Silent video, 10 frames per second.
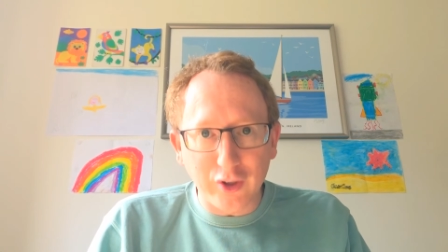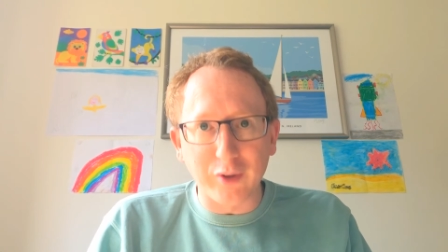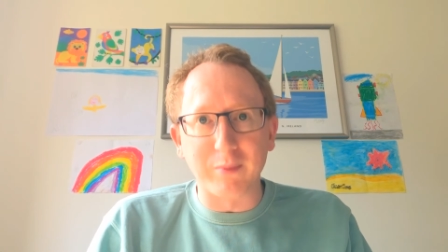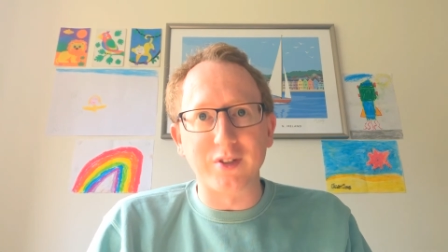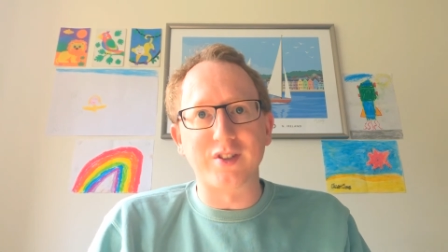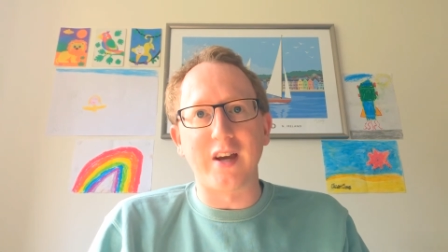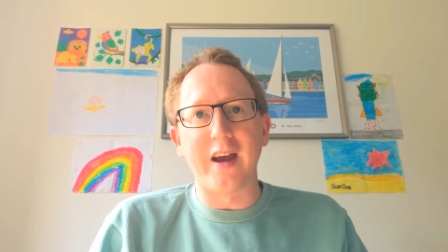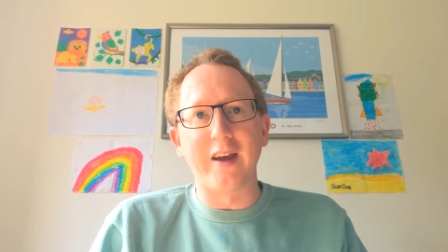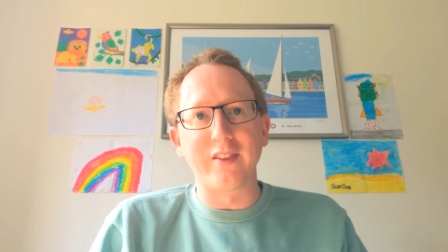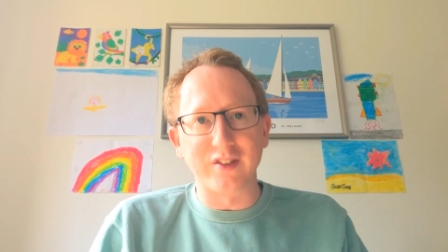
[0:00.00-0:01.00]
the
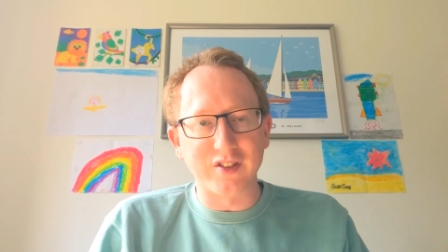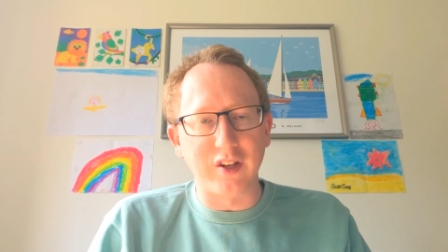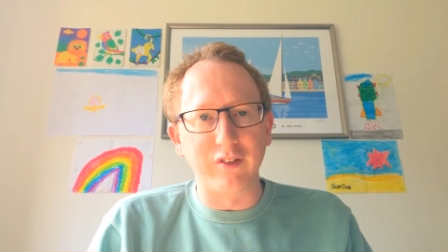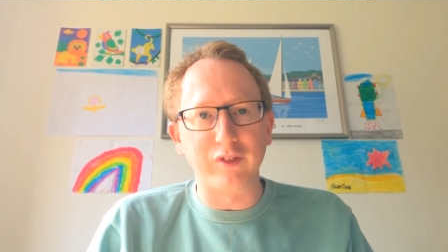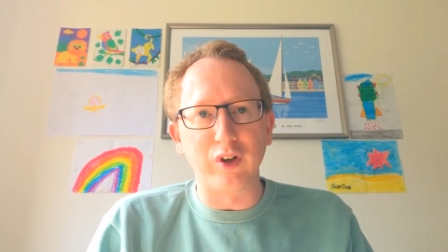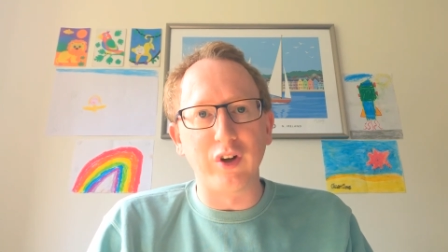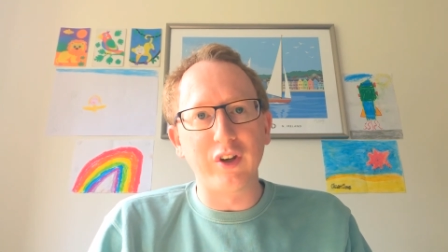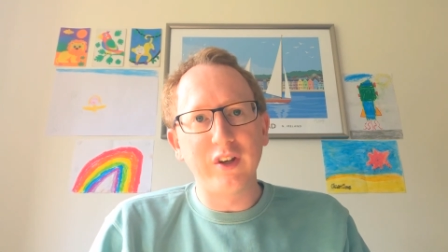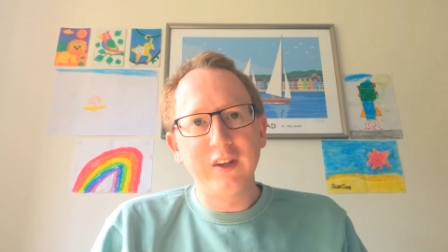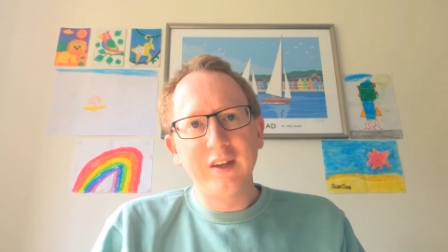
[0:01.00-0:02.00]
Messiah, the Son of God?
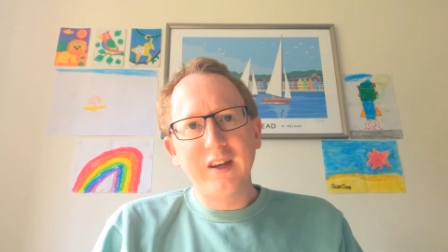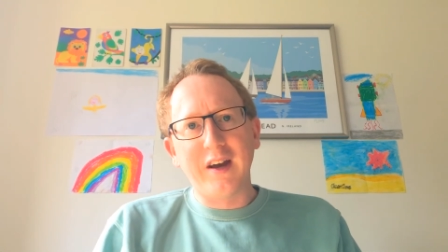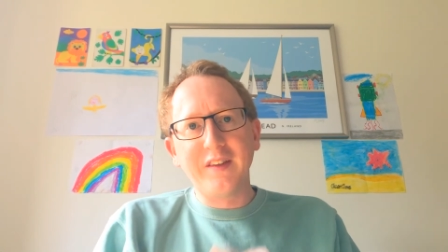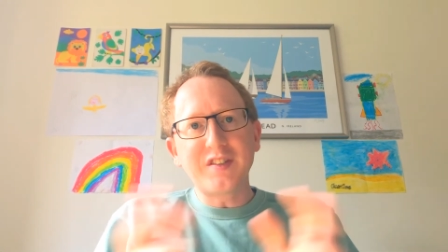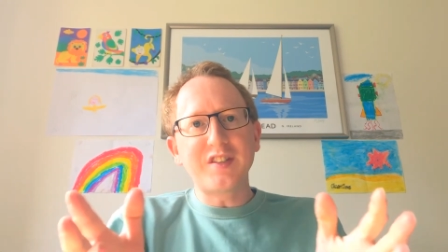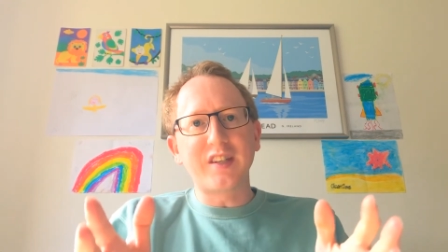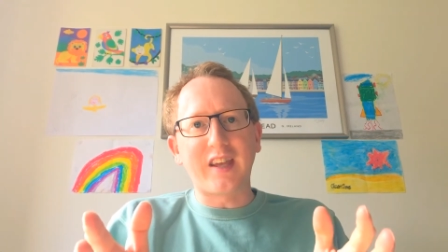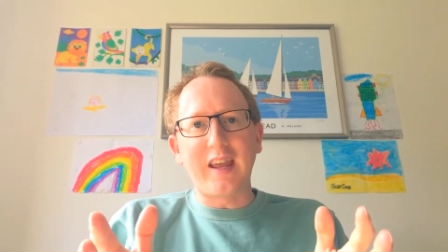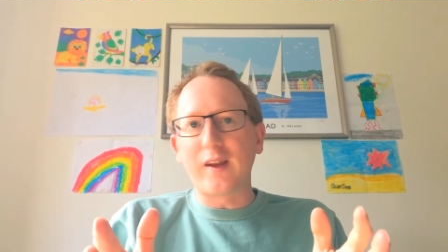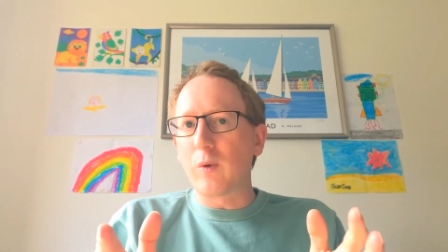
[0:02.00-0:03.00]
And this is the
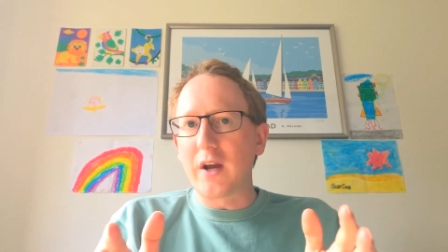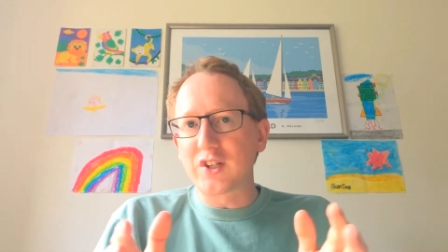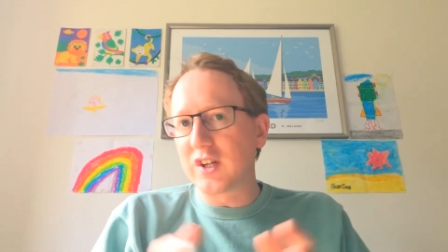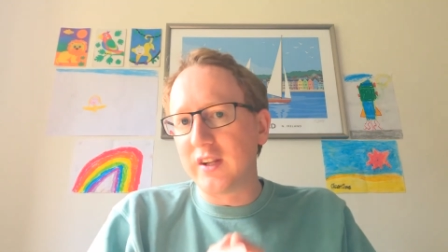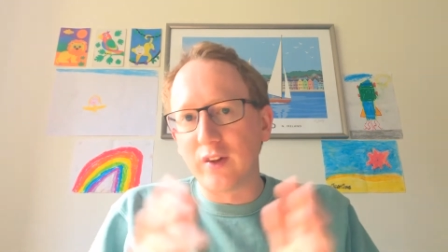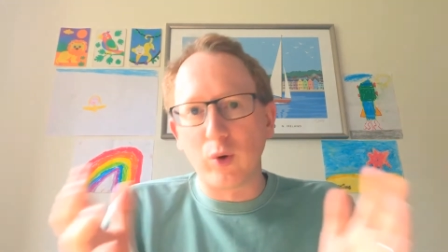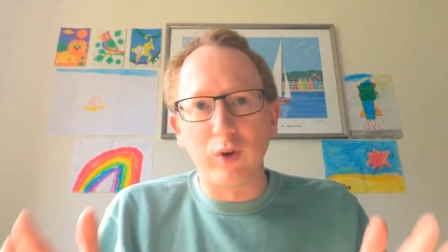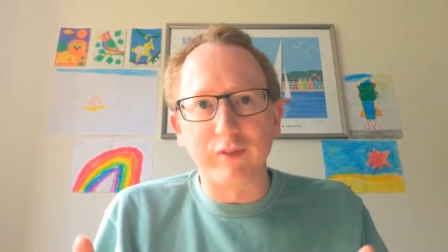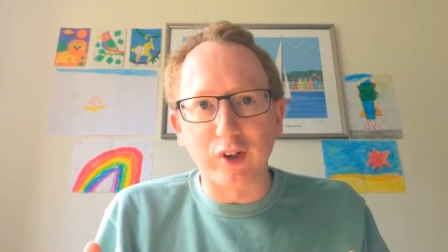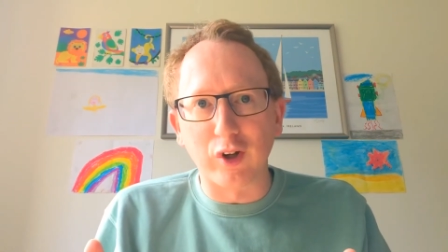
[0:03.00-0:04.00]
key question in the whole
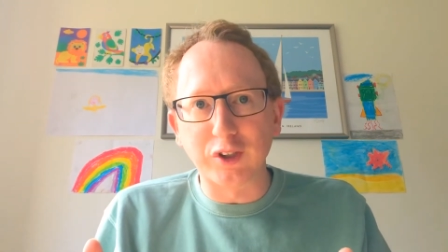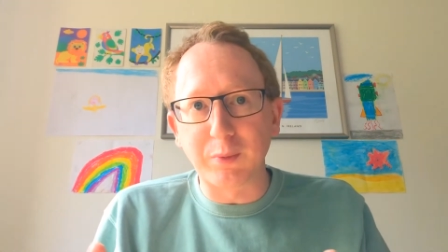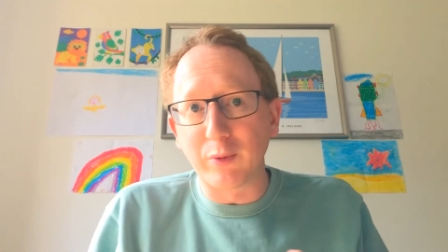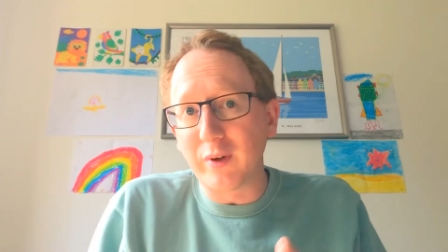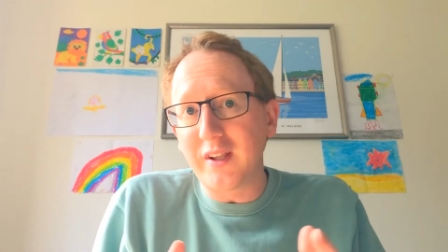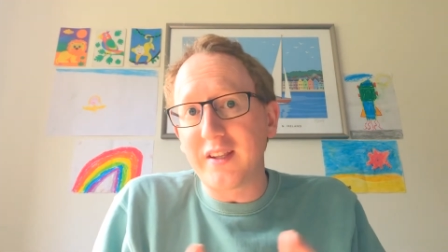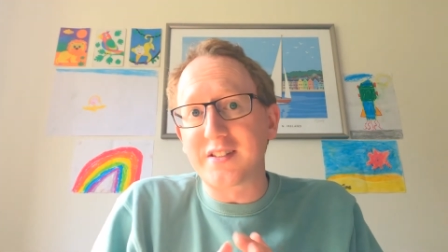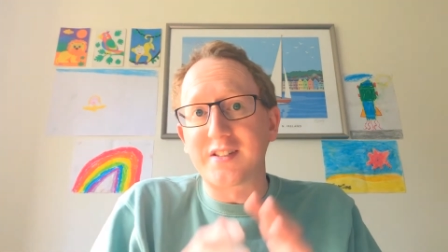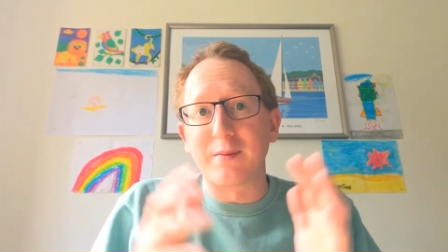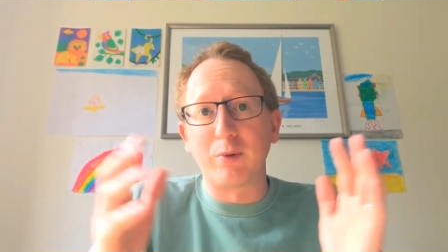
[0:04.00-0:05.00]
of the gospel. Really,
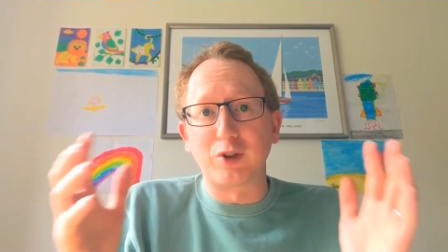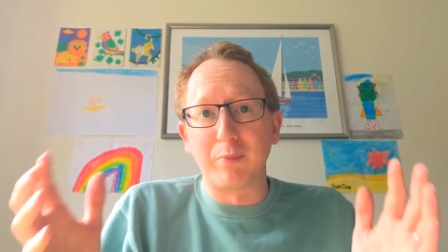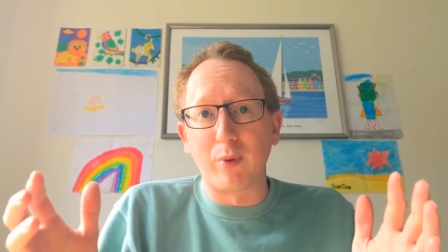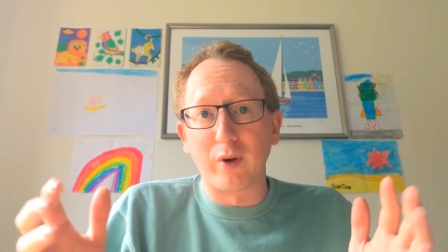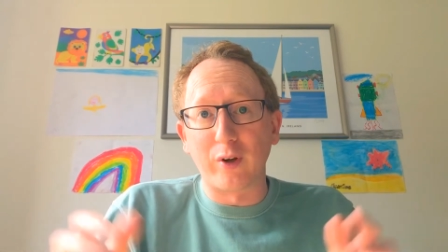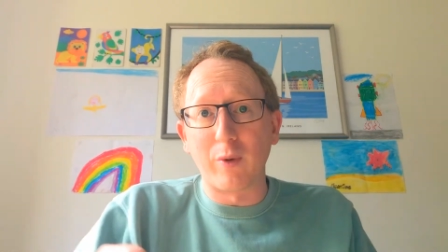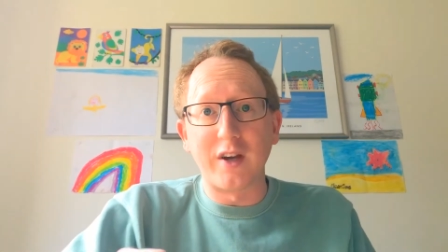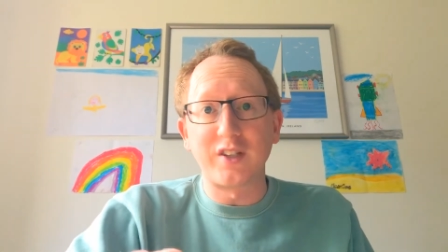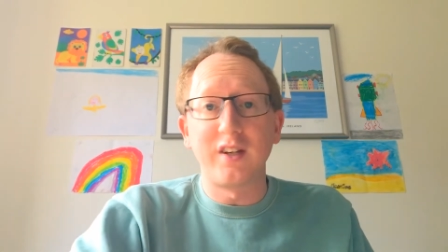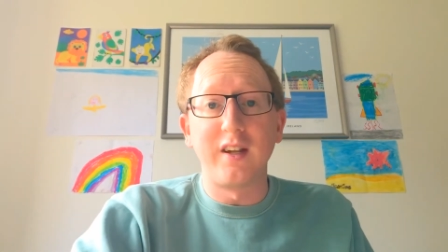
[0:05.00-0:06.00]
this is the most important
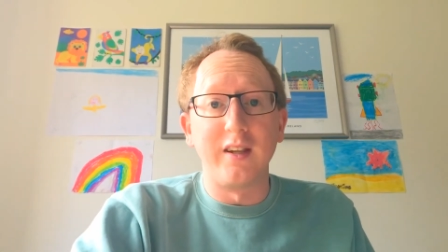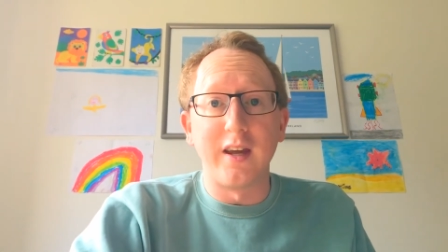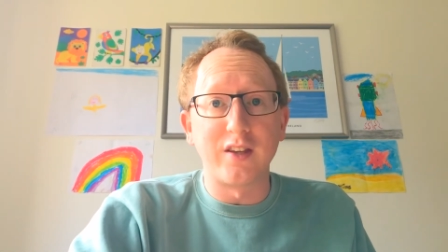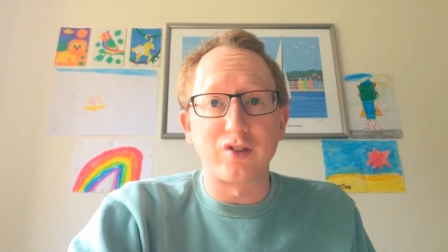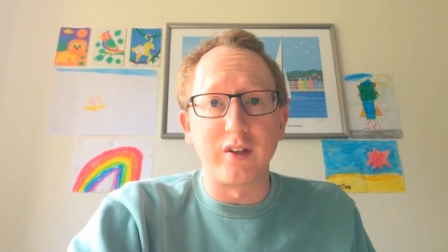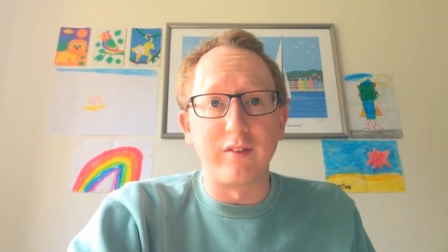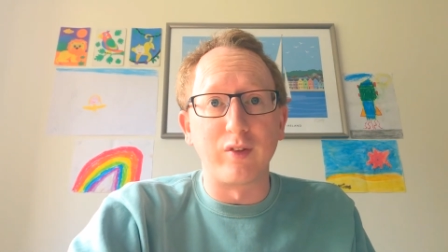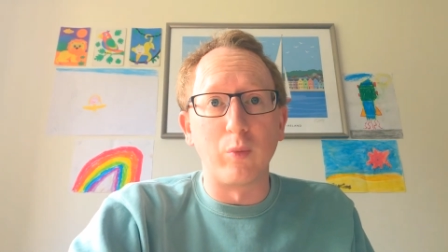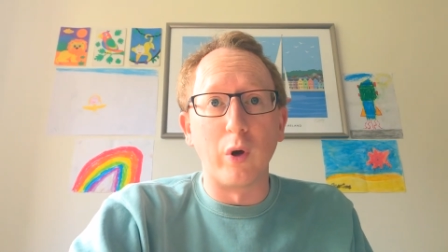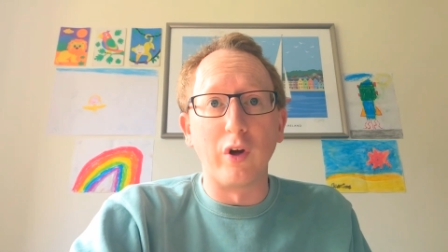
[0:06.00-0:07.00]
question in the history of
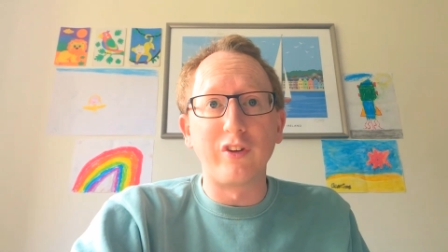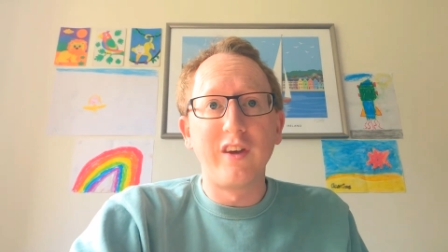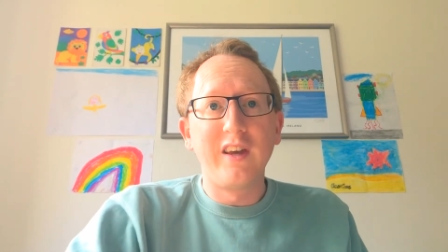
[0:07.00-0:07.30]
the world.